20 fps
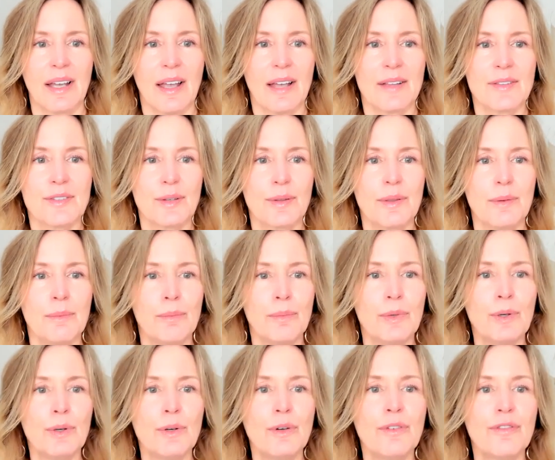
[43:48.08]
and so the
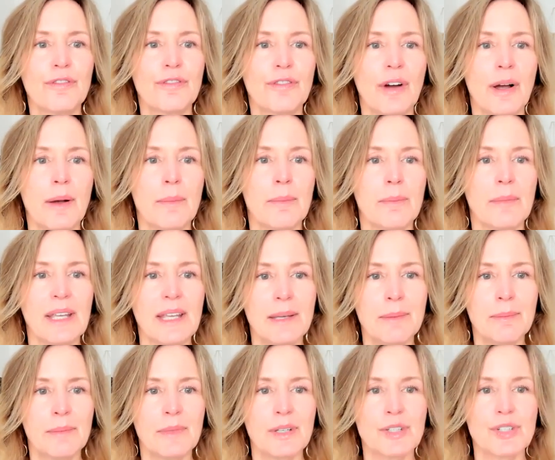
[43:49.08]
move from
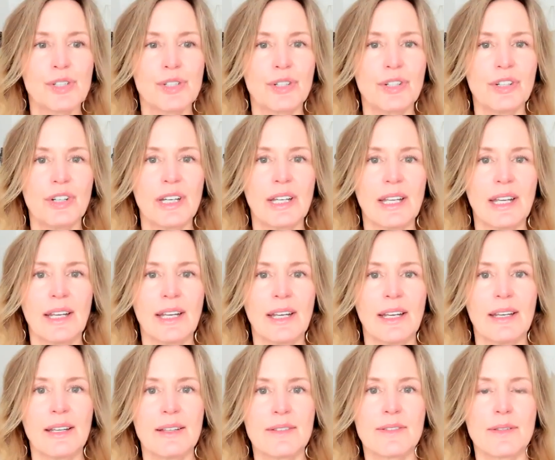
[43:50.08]
immaturity
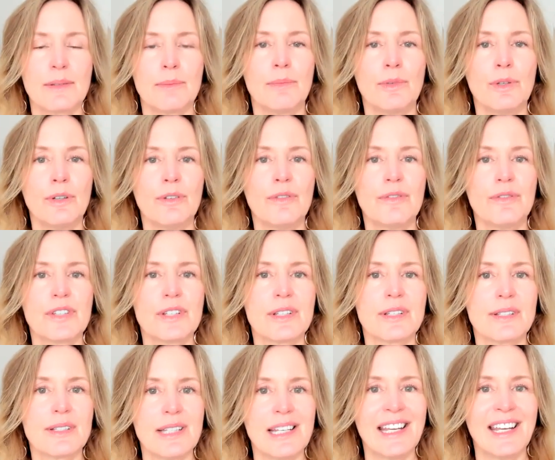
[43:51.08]
is the move to
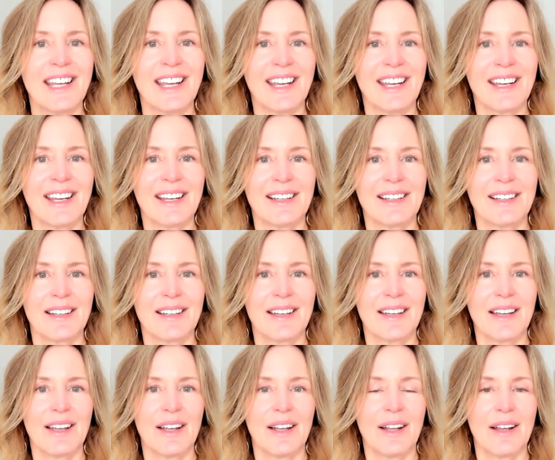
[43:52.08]
seeing
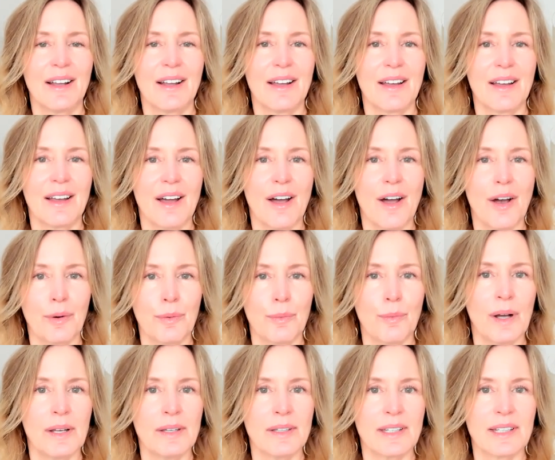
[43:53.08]
our
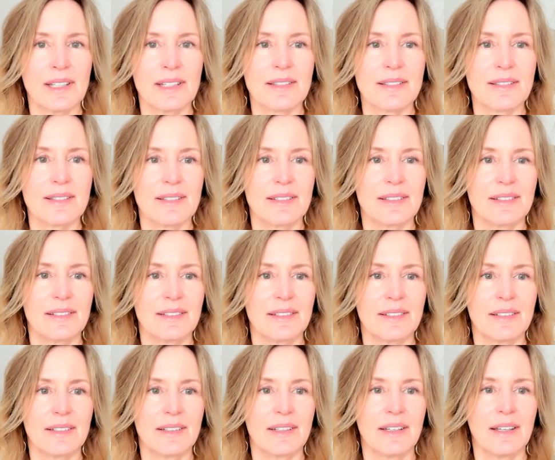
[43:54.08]
oneness
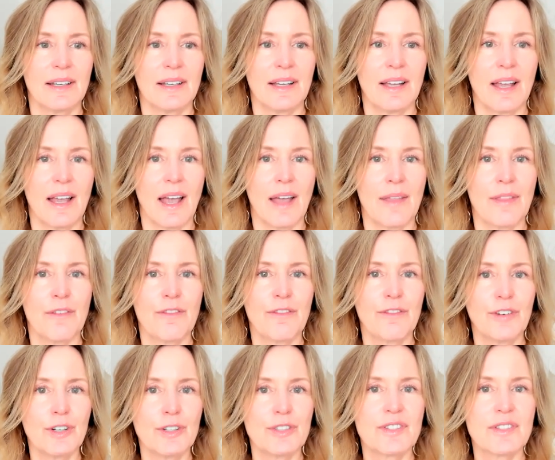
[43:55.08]
and the
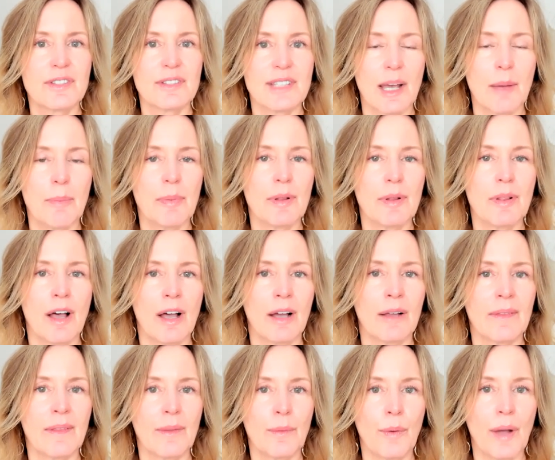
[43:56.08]
first step
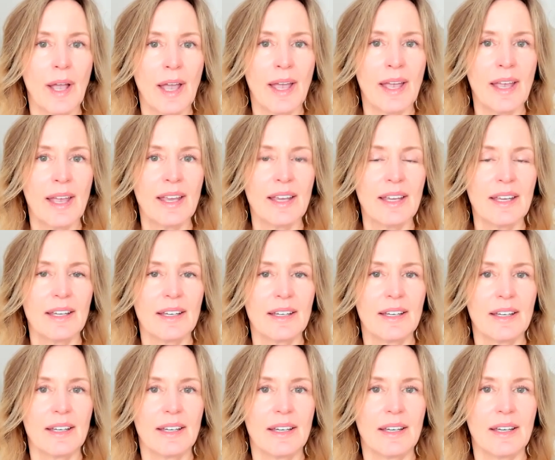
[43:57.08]
along the way
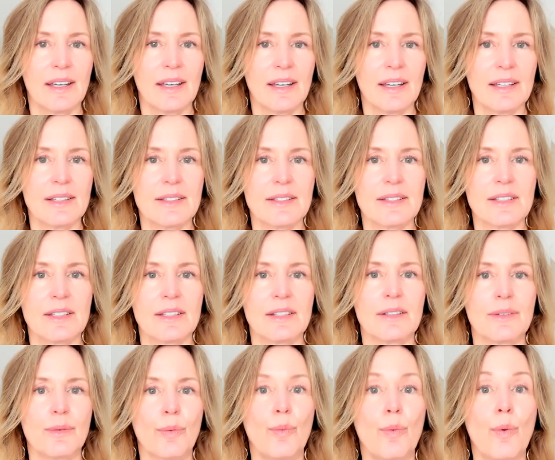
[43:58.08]
is
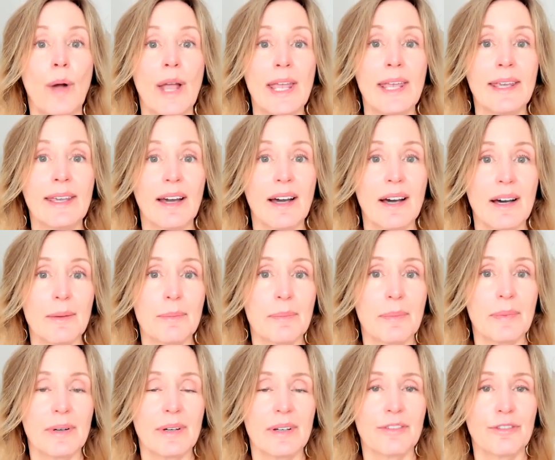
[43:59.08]
to wake up
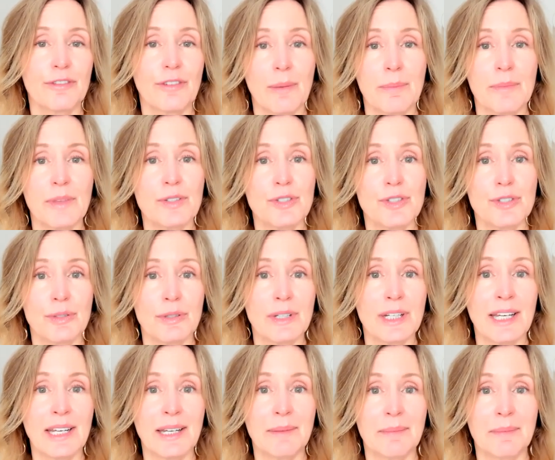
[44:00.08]
from the
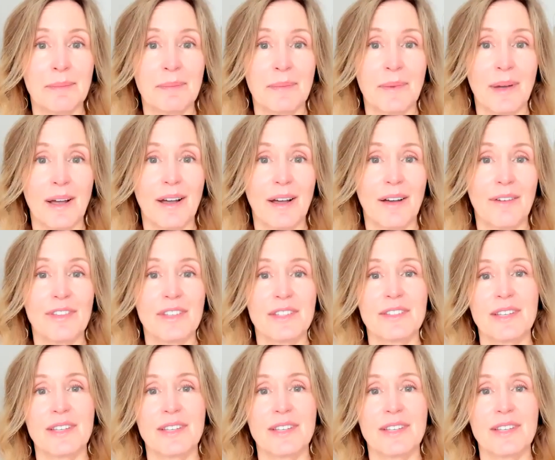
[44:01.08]
dream of the